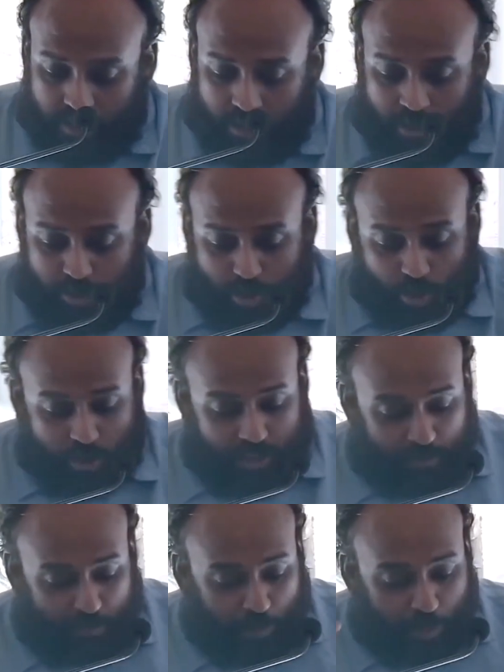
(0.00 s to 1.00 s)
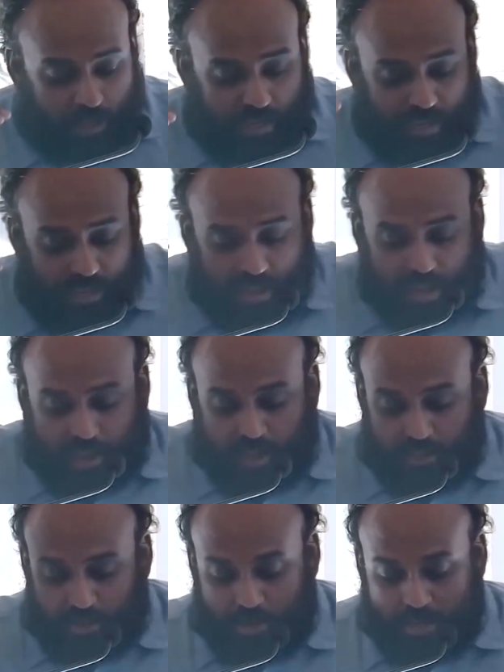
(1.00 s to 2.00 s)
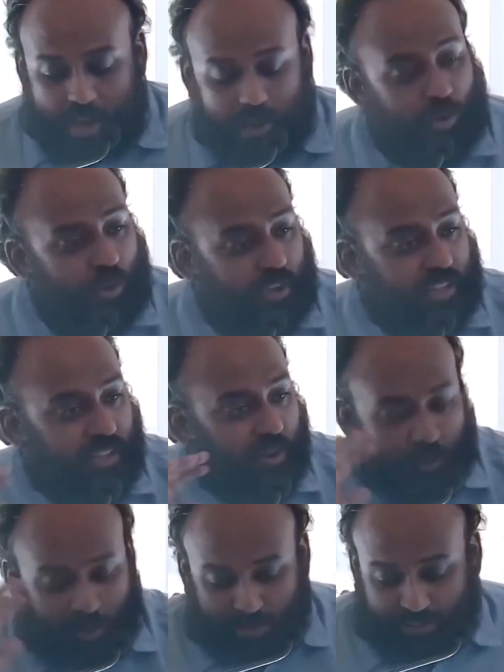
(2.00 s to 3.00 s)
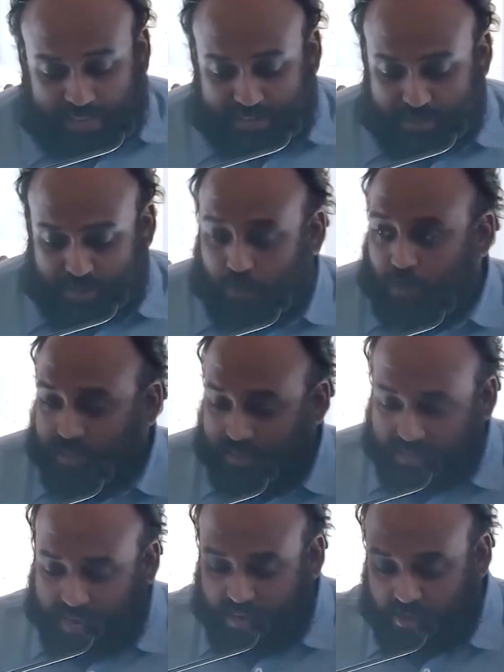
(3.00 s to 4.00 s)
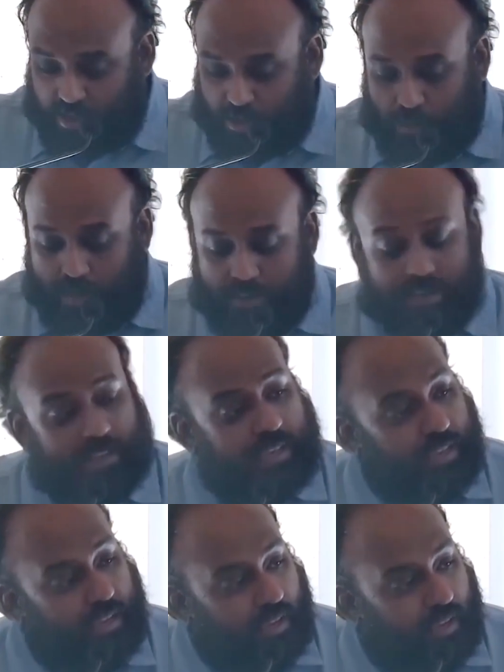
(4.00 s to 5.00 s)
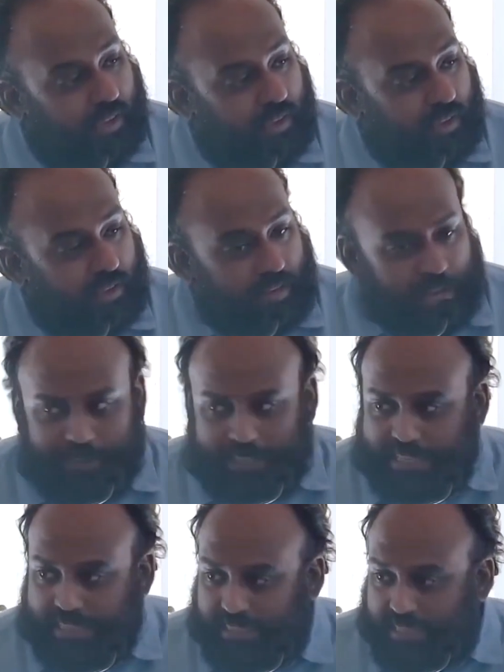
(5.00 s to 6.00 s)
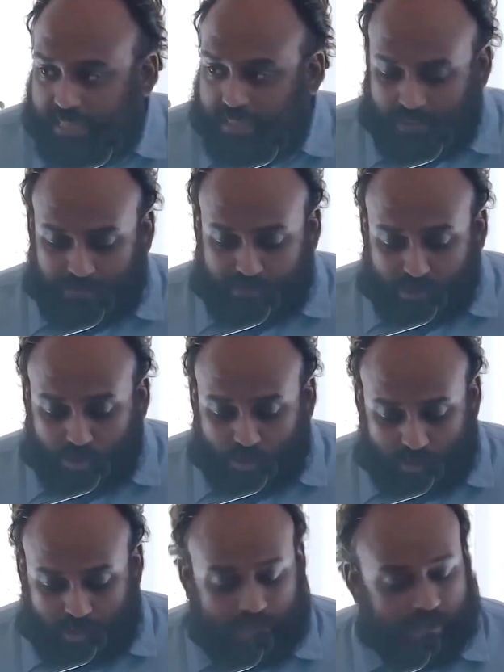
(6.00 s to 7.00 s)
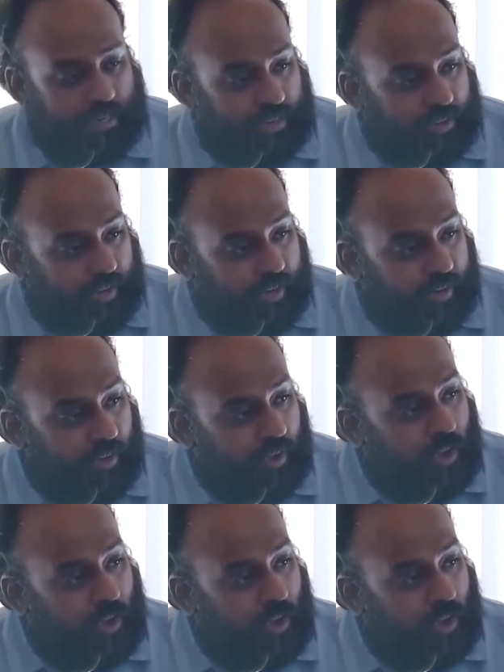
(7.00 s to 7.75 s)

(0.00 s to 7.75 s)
So if we are to now look at the whole text from verse 9 to 20, now we can see the flow clearly, right?